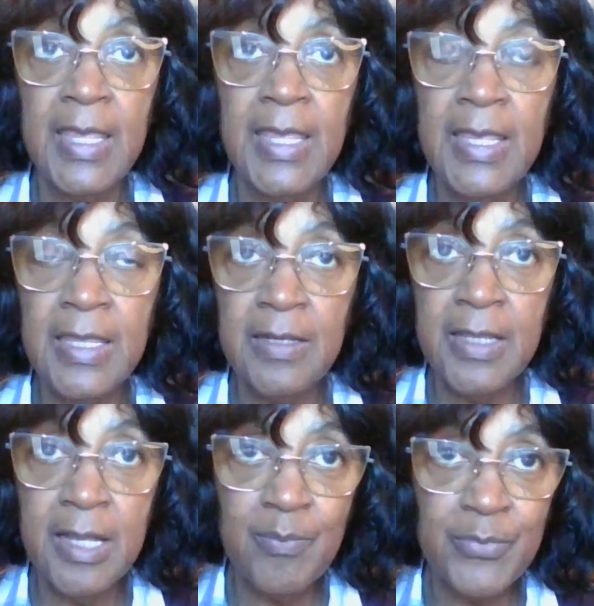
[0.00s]
and
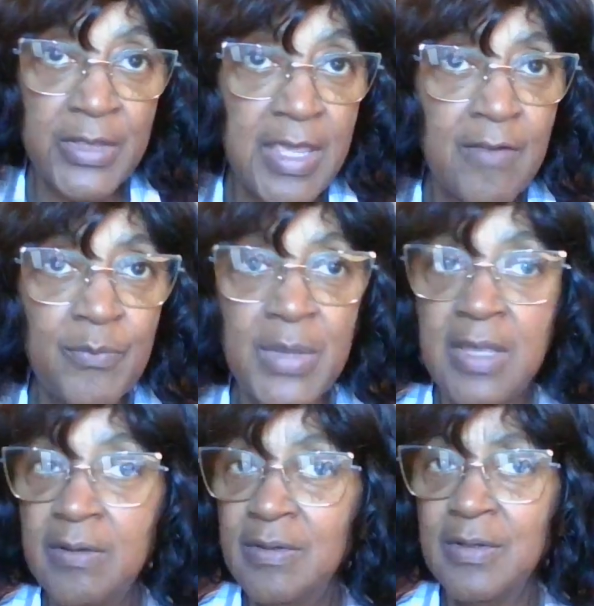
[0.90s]
um, they have
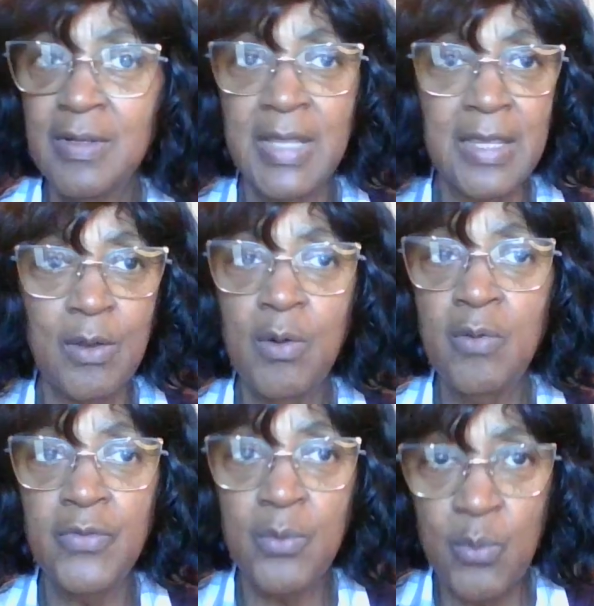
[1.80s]
been like
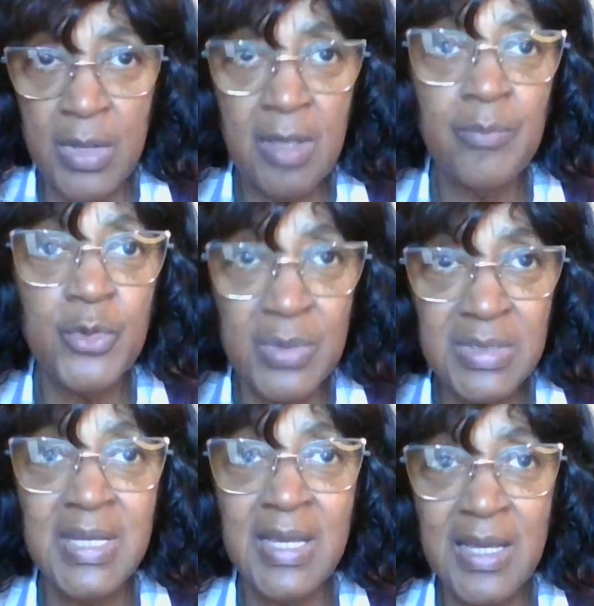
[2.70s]
overwhelmed
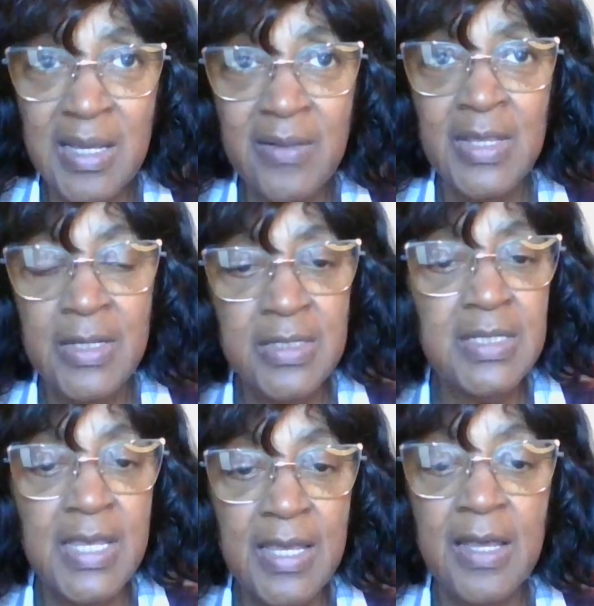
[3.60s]
with, yeah,
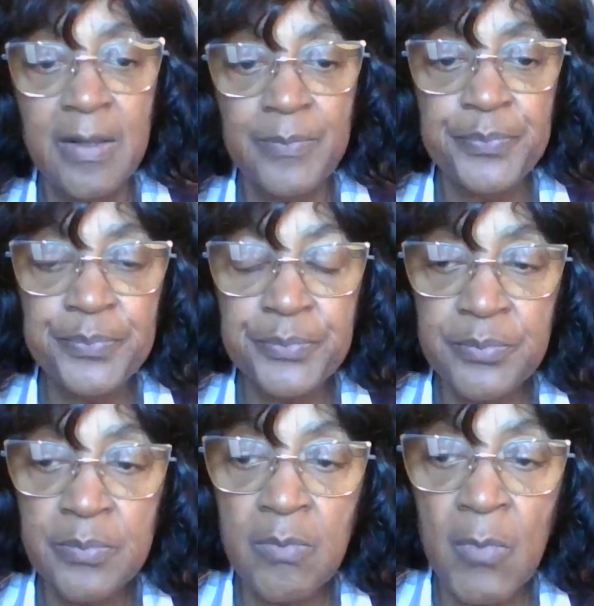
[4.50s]
yeah,
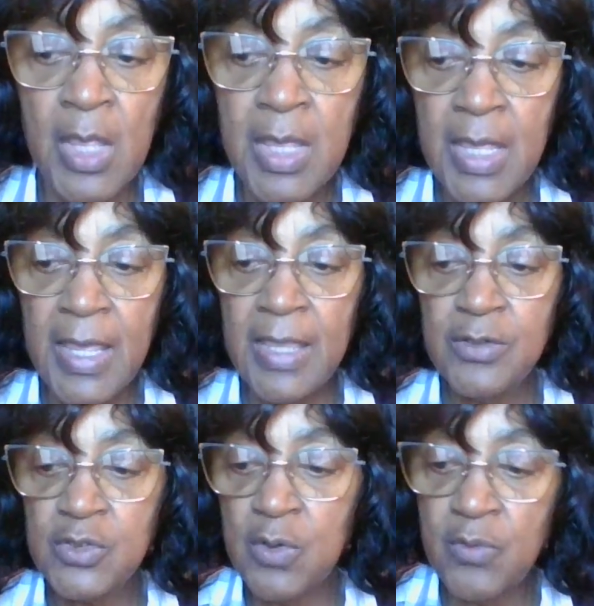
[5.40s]
mm-hmm.
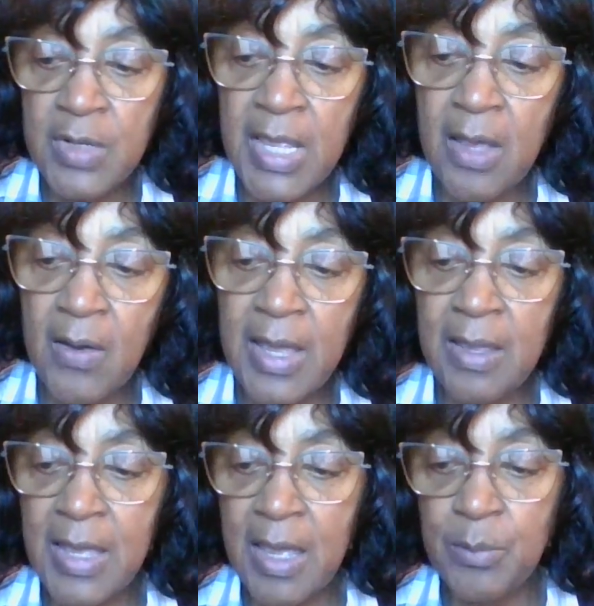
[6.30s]
And so now
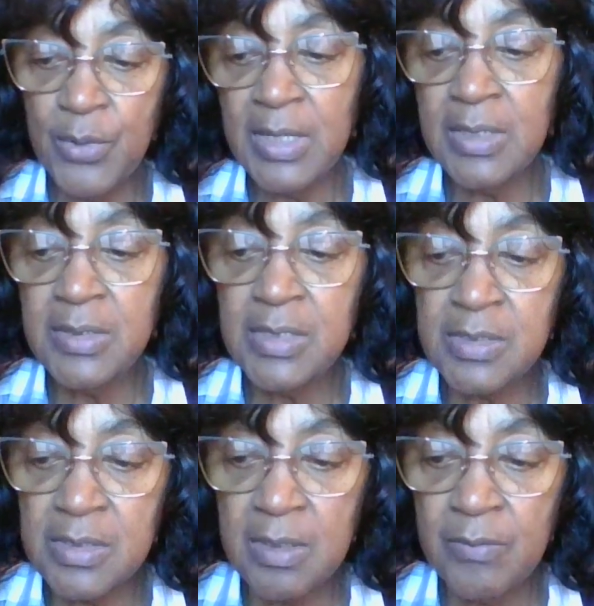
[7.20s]
I, I'm bringing
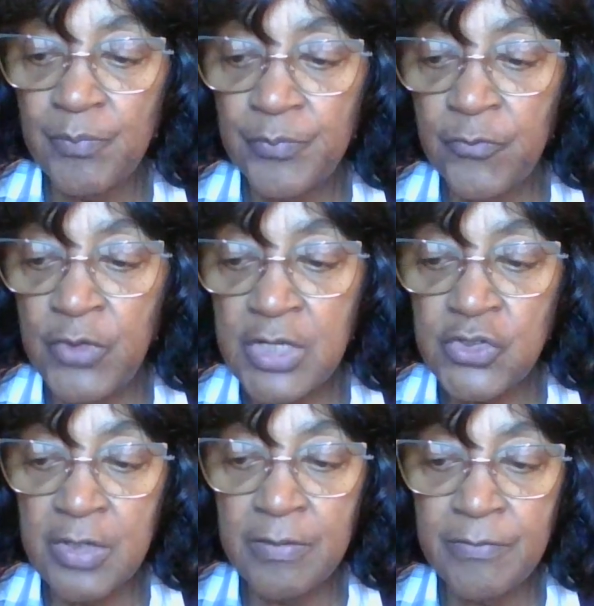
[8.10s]
this
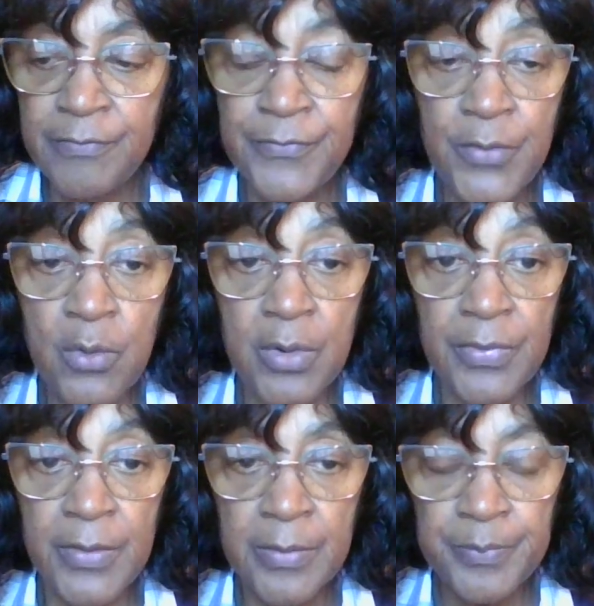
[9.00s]
vision
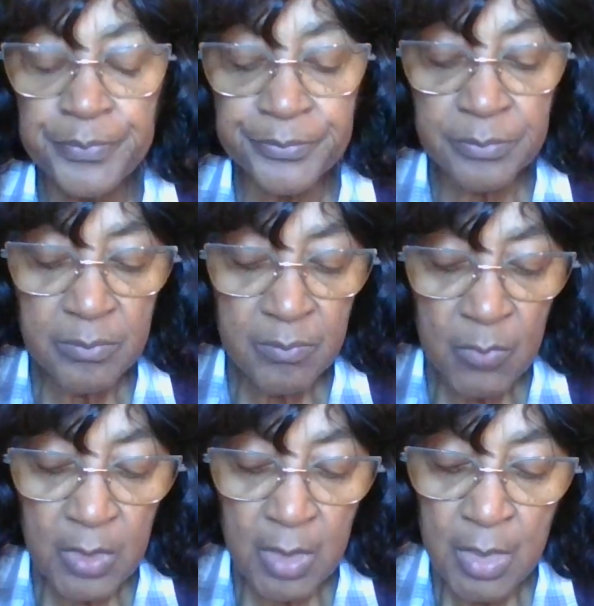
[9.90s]
forth
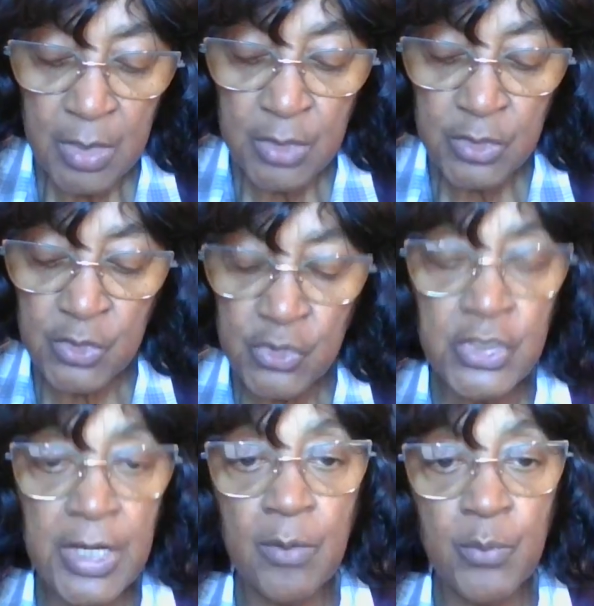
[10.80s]
to
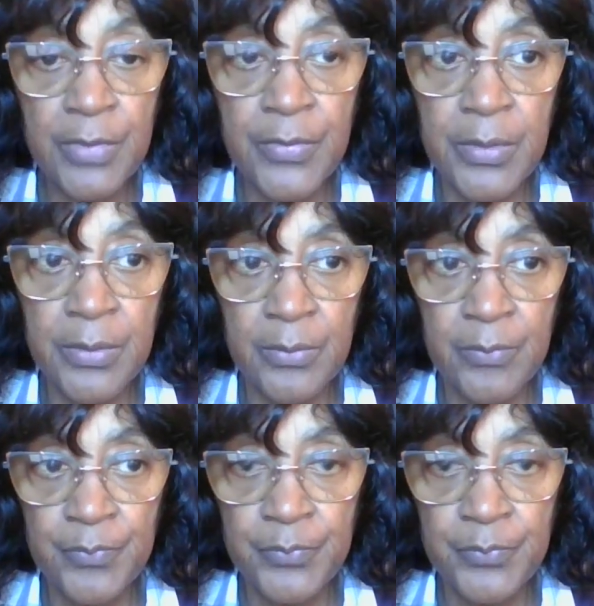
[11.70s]
share with you.